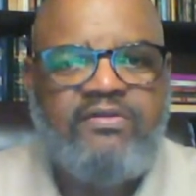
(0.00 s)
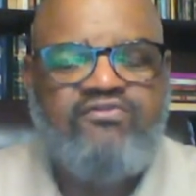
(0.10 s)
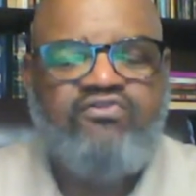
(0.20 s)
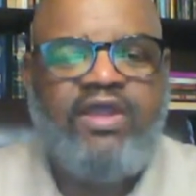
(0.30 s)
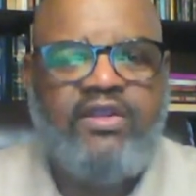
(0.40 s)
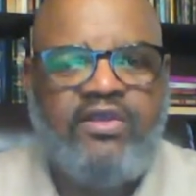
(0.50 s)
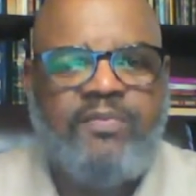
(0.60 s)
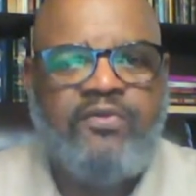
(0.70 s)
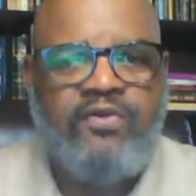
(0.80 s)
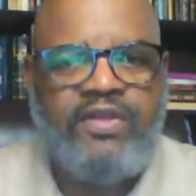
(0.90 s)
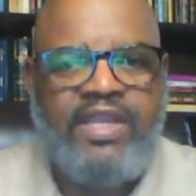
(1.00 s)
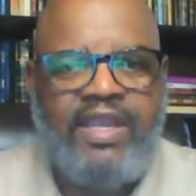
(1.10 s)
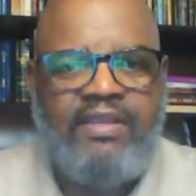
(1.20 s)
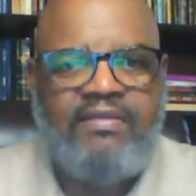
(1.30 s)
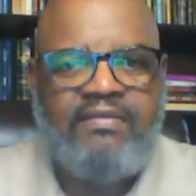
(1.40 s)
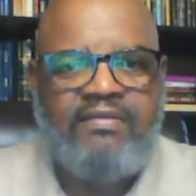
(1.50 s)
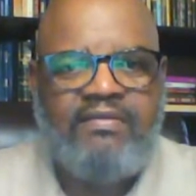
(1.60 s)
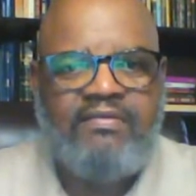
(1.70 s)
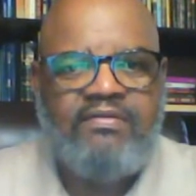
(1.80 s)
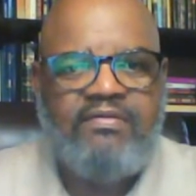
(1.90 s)
to try to help your day
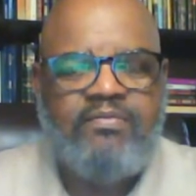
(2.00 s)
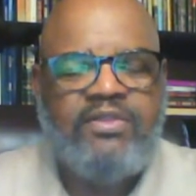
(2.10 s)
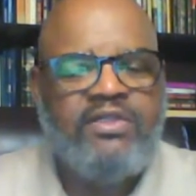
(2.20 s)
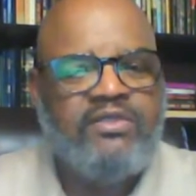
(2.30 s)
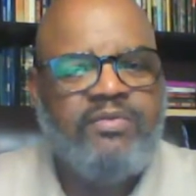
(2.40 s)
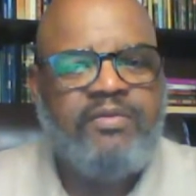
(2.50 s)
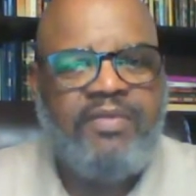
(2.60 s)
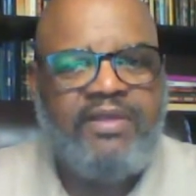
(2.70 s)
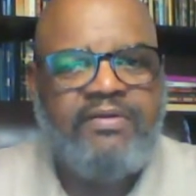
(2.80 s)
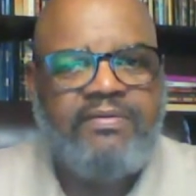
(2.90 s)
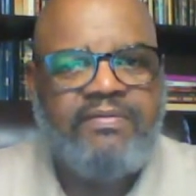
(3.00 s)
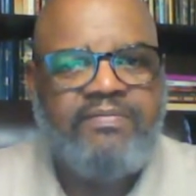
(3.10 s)
be a little bit better.